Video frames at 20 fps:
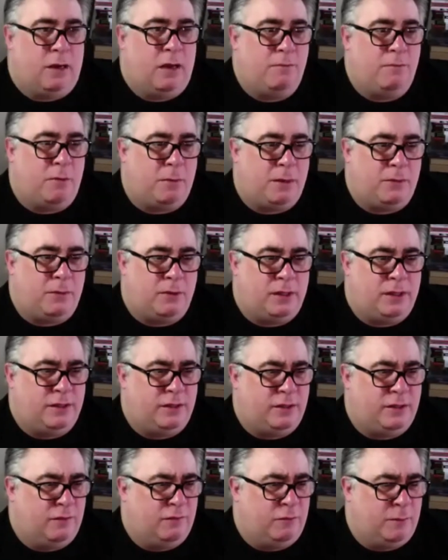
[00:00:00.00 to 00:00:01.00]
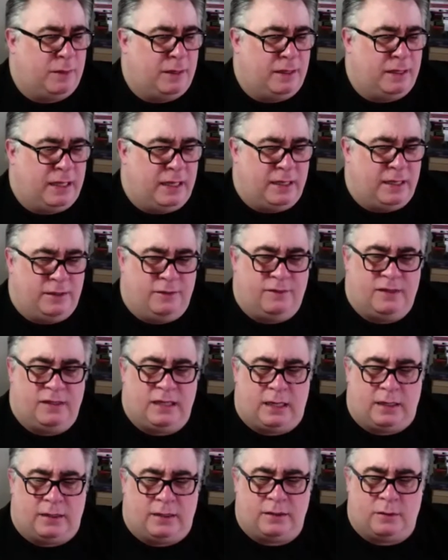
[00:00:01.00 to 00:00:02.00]
I probably wanted to do it from about the age of
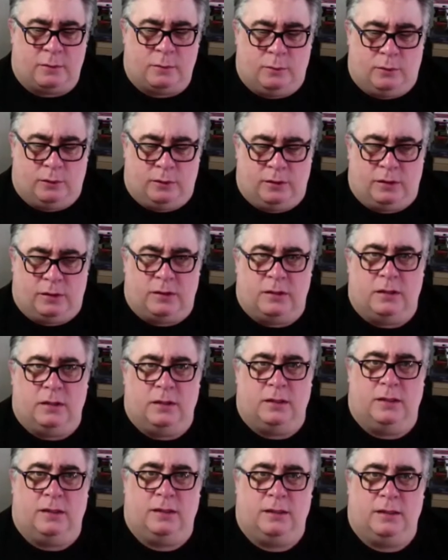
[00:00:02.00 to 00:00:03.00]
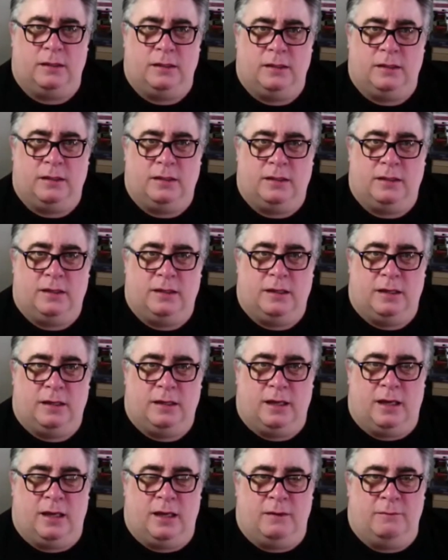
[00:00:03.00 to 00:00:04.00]
6 onwards.
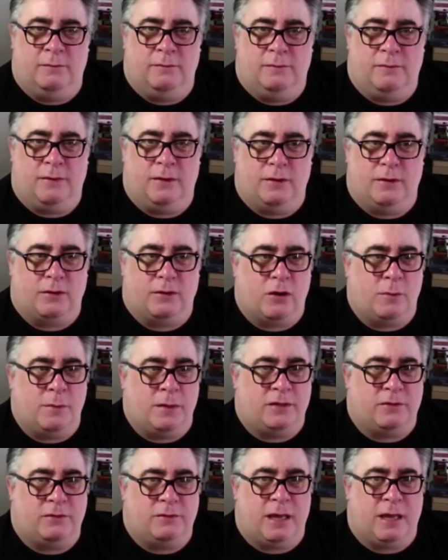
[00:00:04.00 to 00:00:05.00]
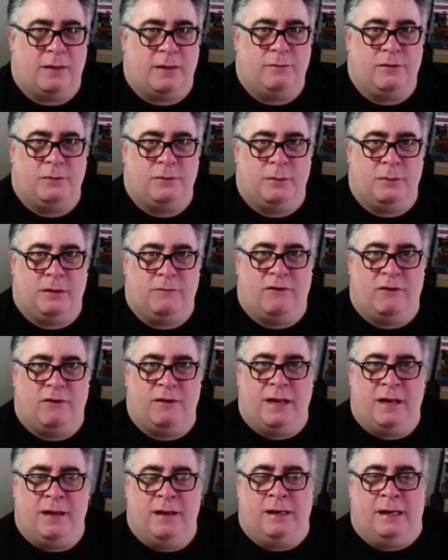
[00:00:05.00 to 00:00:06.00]
Um, Comics came to me
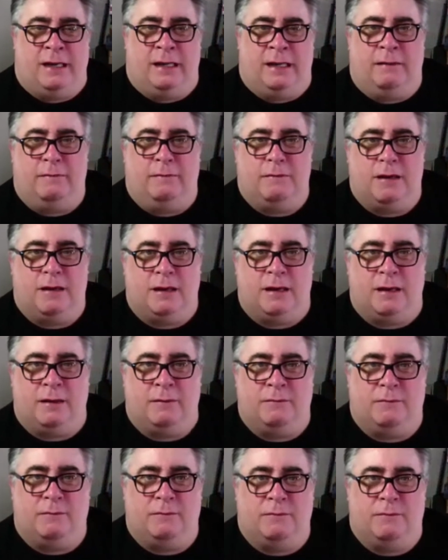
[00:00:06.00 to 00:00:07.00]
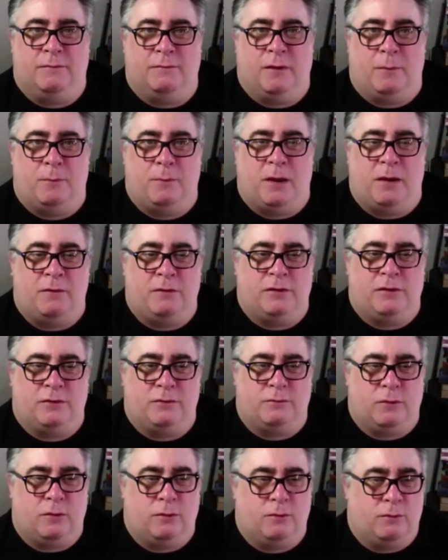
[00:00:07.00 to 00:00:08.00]
very early. My parents
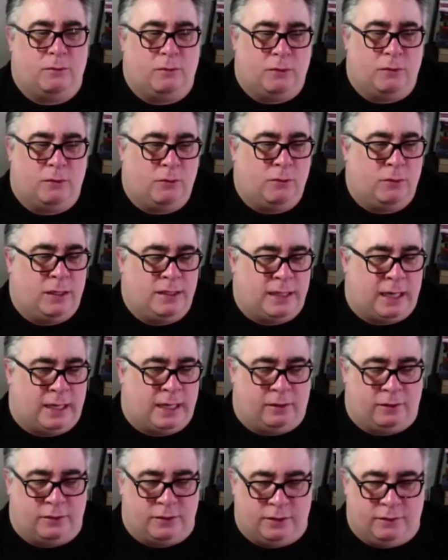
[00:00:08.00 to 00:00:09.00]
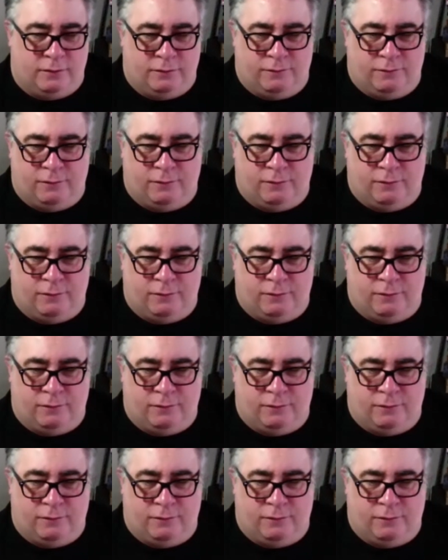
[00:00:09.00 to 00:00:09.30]
always had lots of